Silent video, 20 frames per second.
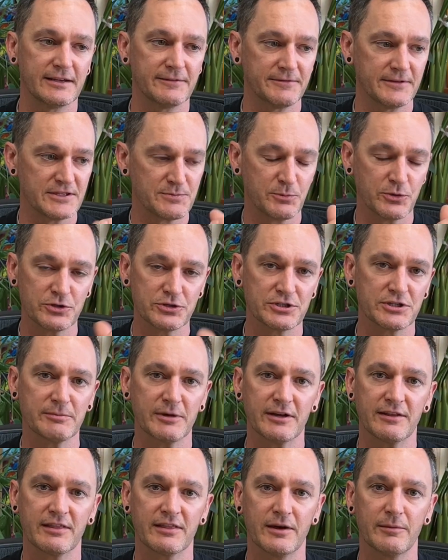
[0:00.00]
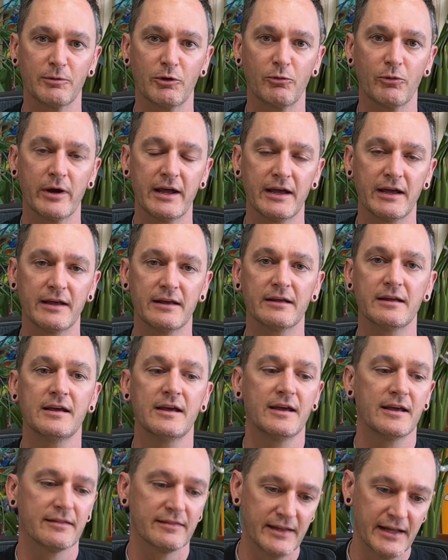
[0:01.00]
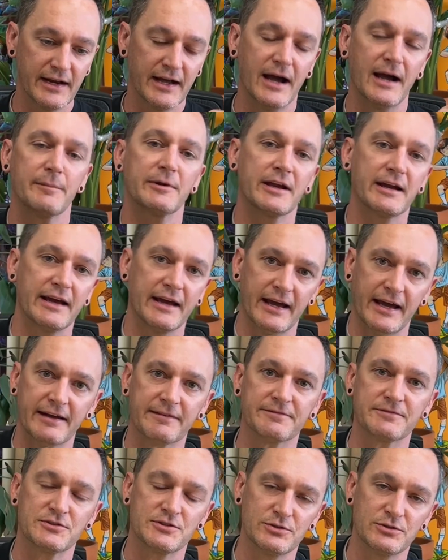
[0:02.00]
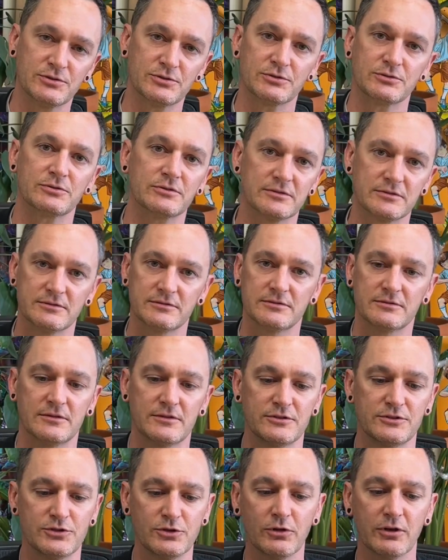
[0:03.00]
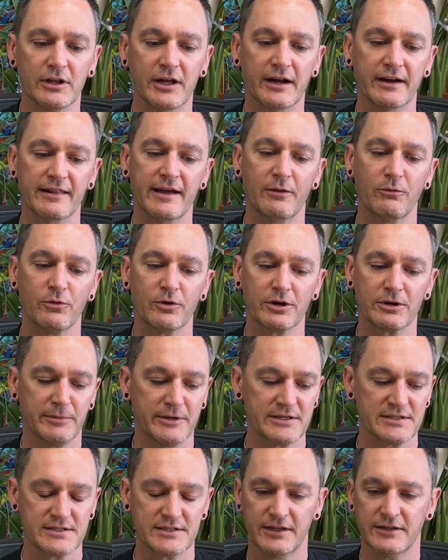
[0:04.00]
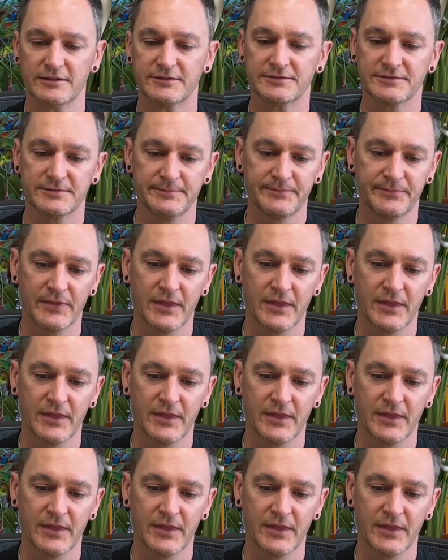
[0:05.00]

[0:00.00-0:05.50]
If it's pushing my thumb away, then I'm going to have to do a lot of that work myself.